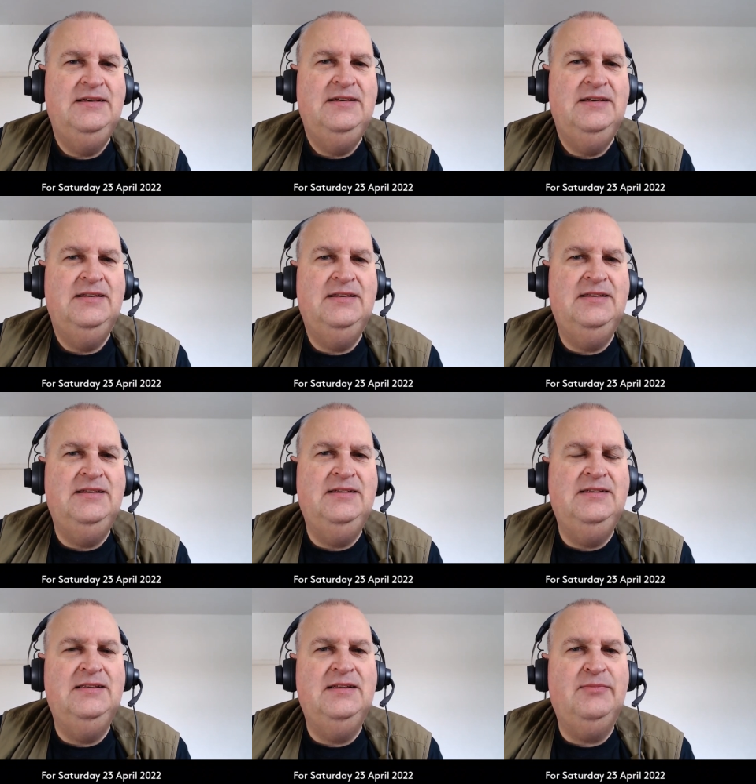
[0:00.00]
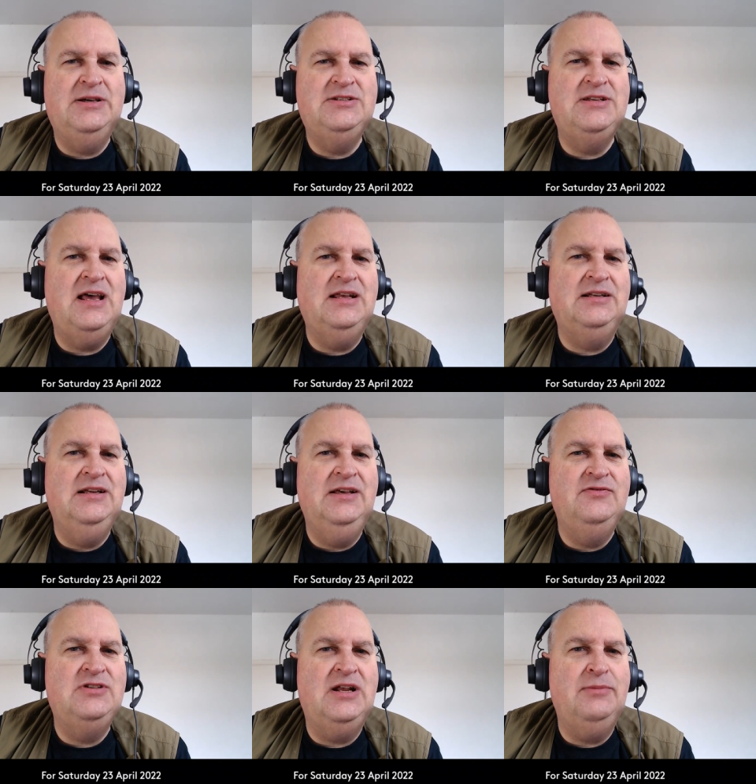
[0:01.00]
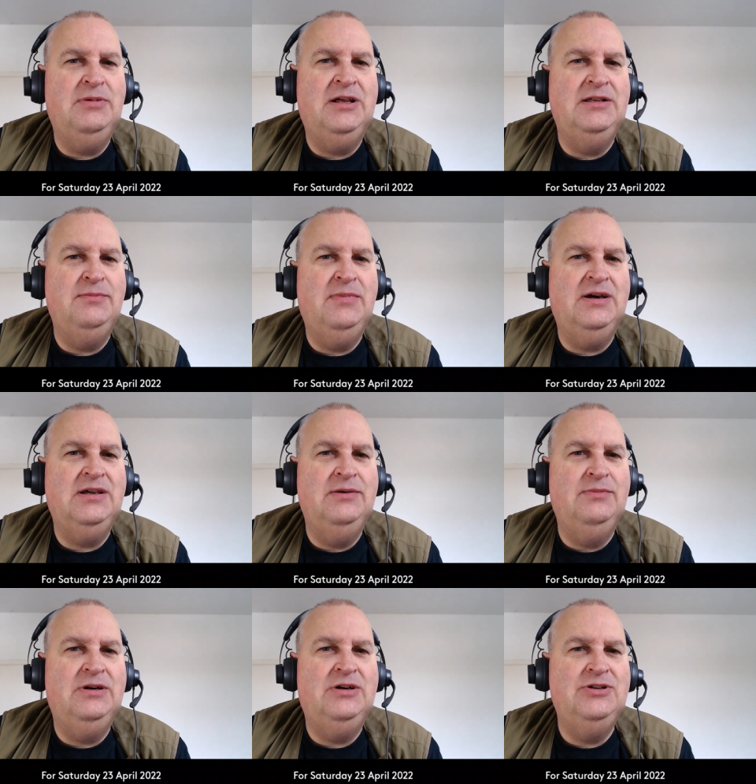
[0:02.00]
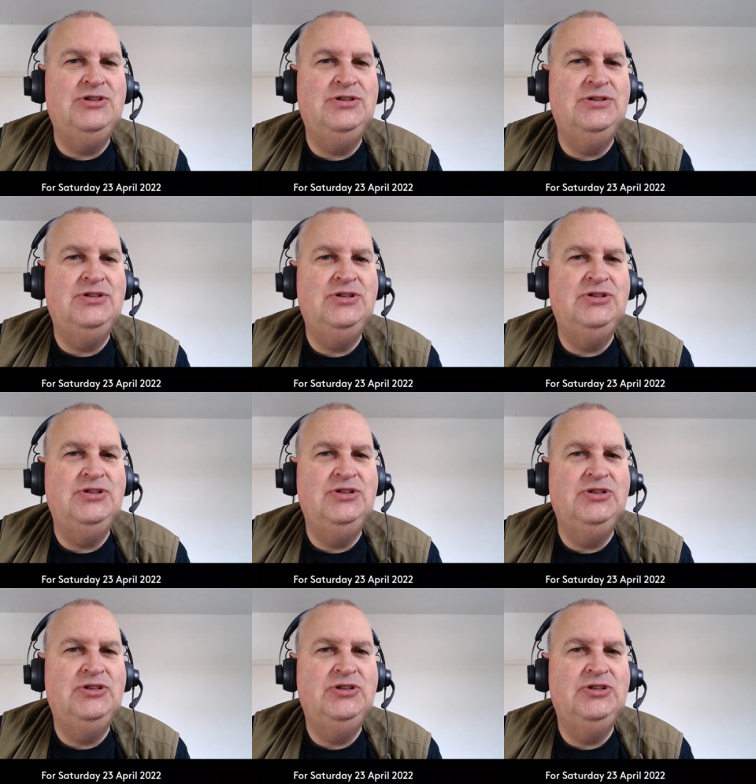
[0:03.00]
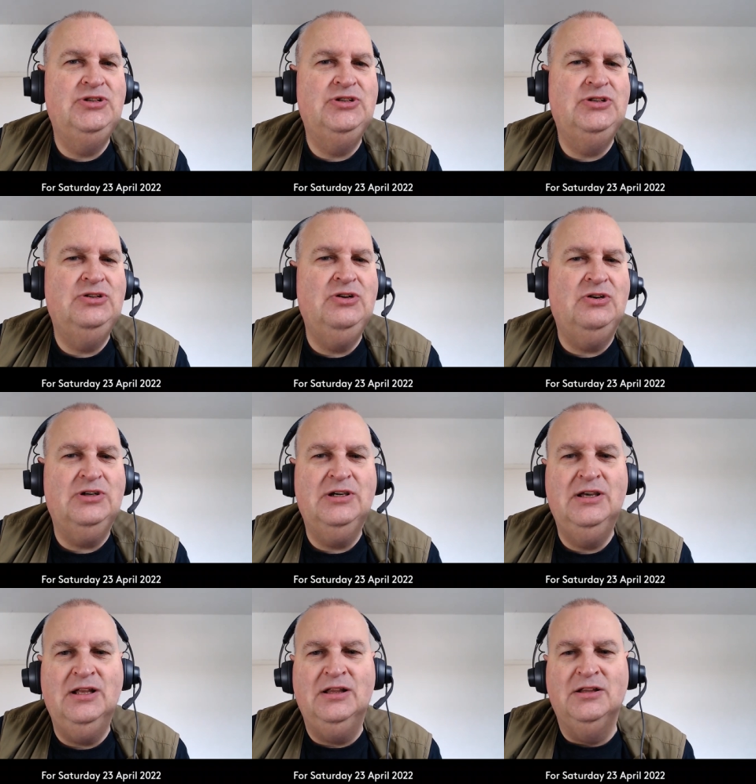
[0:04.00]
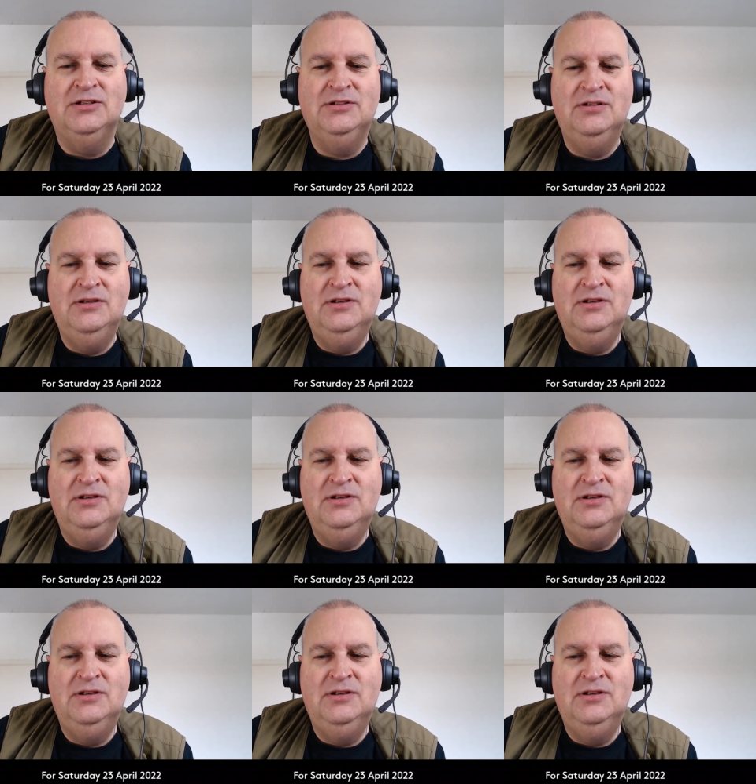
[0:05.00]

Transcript: uh, that my salad leaves that I planted back in March got killed.